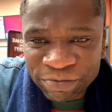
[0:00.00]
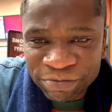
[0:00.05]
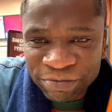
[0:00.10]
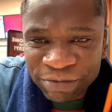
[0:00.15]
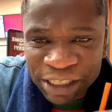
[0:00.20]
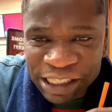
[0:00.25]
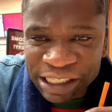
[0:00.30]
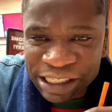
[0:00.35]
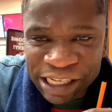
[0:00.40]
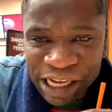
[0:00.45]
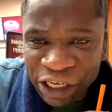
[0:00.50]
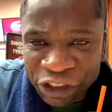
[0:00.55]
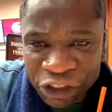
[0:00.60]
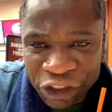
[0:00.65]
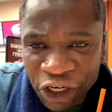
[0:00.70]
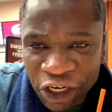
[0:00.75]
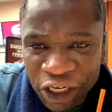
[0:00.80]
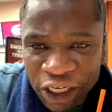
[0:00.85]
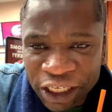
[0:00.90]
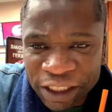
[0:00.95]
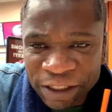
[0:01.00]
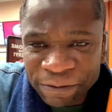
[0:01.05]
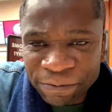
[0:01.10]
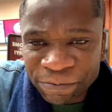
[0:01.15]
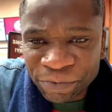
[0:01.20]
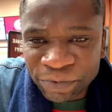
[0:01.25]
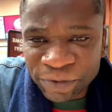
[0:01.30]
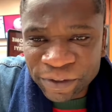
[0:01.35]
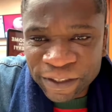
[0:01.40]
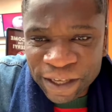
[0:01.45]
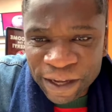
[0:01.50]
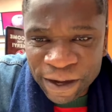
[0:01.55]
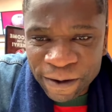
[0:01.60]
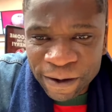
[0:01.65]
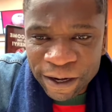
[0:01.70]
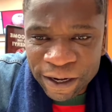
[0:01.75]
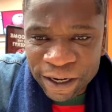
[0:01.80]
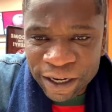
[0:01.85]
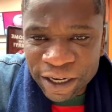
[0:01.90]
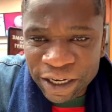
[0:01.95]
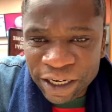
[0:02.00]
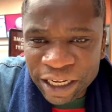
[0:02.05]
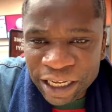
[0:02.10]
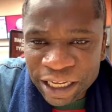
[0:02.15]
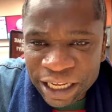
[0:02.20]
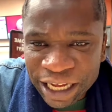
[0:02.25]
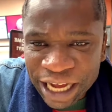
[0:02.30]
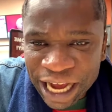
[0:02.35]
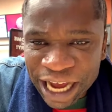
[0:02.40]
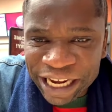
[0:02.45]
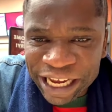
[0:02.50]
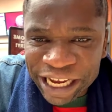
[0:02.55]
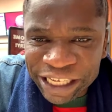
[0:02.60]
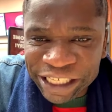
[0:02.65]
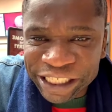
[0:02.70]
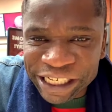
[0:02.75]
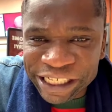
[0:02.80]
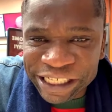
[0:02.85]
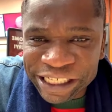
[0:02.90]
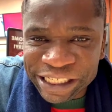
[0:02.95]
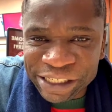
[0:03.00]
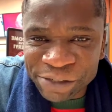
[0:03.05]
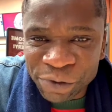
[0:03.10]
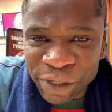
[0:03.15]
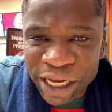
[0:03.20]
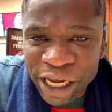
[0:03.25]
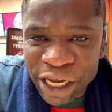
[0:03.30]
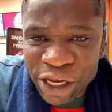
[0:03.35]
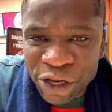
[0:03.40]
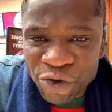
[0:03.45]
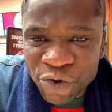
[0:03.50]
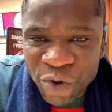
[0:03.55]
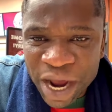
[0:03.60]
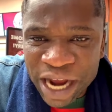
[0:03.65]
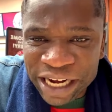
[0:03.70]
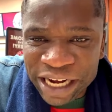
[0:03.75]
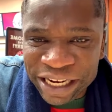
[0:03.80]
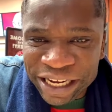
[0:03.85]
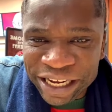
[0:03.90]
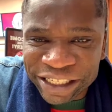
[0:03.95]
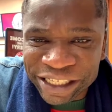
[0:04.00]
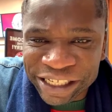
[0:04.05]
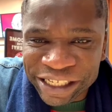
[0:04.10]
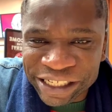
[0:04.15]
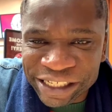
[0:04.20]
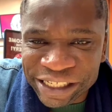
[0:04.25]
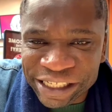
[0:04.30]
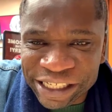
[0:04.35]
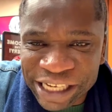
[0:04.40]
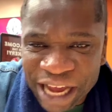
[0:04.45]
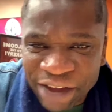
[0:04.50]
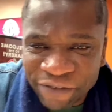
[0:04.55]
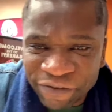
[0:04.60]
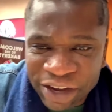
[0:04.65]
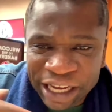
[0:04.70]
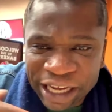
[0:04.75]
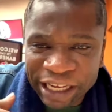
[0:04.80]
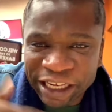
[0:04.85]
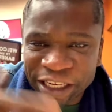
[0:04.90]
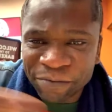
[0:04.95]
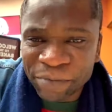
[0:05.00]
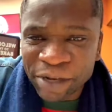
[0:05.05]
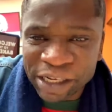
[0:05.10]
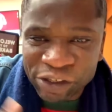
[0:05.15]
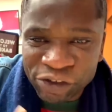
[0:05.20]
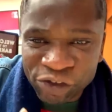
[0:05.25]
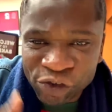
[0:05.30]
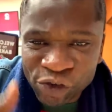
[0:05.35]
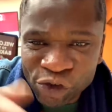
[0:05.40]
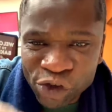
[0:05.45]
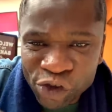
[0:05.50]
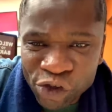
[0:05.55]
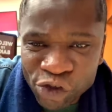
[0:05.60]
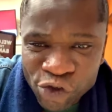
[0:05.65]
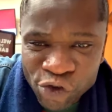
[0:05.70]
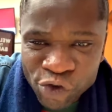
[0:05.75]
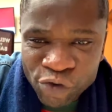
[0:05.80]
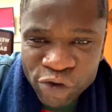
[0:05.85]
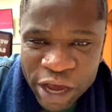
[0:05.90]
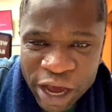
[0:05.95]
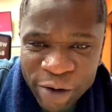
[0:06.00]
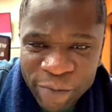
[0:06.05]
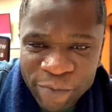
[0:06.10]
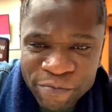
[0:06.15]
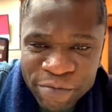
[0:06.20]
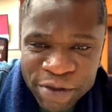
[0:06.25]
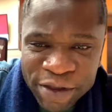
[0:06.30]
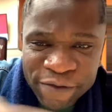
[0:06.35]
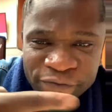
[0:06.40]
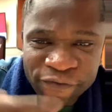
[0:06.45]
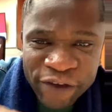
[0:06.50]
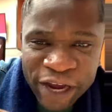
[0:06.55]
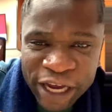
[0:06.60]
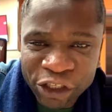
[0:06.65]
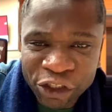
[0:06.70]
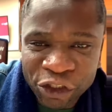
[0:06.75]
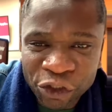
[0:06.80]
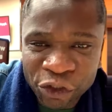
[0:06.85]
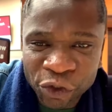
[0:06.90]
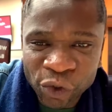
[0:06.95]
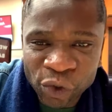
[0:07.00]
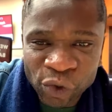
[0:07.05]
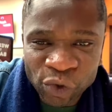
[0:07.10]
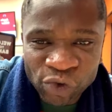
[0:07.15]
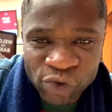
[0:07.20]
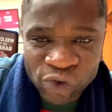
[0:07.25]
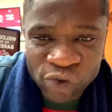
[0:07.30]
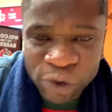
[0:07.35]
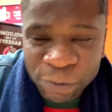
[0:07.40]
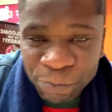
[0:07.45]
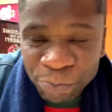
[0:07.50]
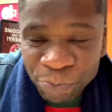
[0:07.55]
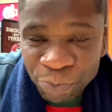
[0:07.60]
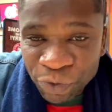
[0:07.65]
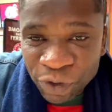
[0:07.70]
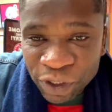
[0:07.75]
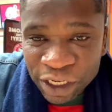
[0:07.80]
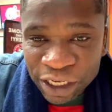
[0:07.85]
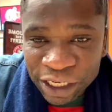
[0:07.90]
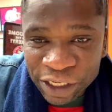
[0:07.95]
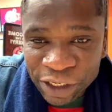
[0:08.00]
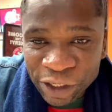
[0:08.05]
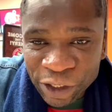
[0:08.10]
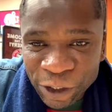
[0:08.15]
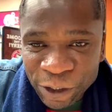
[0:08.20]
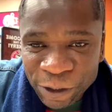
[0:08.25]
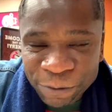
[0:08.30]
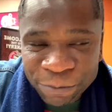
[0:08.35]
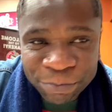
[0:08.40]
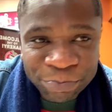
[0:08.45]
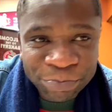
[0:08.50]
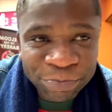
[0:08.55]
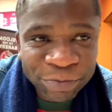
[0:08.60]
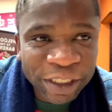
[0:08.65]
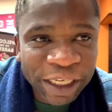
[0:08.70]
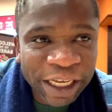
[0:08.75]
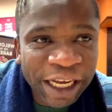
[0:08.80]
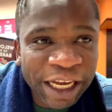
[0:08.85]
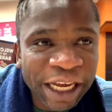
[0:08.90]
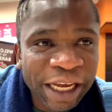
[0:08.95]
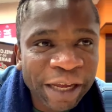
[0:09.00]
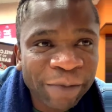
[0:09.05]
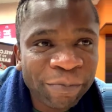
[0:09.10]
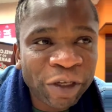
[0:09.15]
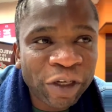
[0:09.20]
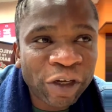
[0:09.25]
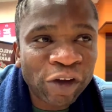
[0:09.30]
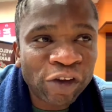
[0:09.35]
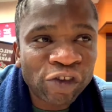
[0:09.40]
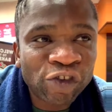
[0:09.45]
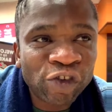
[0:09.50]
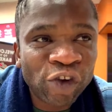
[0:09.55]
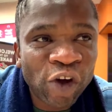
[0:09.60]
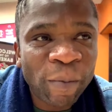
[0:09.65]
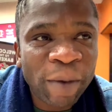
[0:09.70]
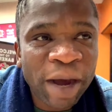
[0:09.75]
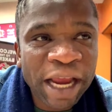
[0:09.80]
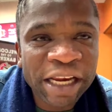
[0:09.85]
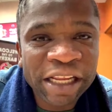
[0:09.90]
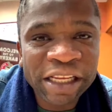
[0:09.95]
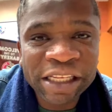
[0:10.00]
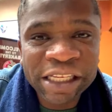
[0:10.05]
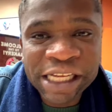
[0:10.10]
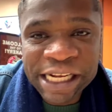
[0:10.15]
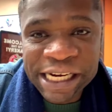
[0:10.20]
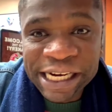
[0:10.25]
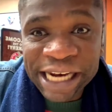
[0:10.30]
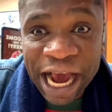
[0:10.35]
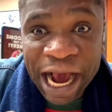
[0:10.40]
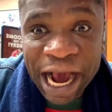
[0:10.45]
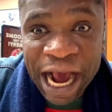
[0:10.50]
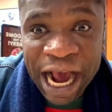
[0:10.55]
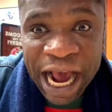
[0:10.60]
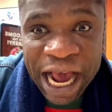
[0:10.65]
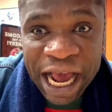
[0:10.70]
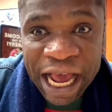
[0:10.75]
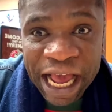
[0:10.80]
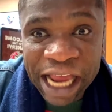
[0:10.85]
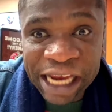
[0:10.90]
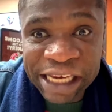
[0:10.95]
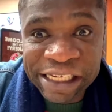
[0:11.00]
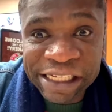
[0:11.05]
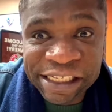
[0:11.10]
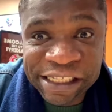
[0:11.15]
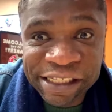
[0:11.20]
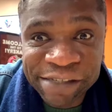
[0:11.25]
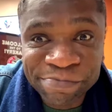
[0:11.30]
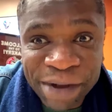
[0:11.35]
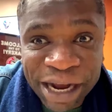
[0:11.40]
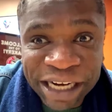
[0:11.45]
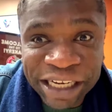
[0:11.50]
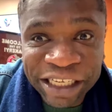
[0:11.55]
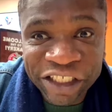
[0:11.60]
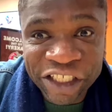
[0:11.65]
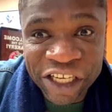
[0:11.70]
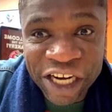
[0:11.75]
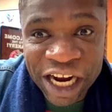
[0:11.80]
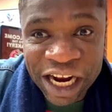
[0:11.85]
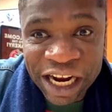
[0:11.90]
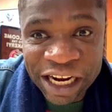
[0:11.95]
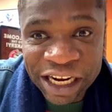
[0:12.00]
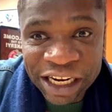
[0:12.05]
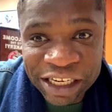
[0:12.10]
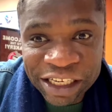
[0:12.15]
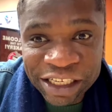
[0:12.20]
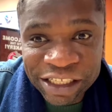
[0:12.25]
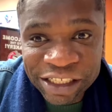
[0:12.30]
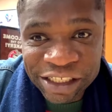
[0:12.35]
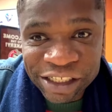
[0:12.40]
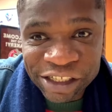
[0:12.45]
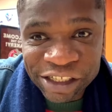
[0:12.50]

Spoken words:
is not shocking. An agency where you and the agency have agreements. You help me find shows, you know. Yeah, because normally, now artist manager is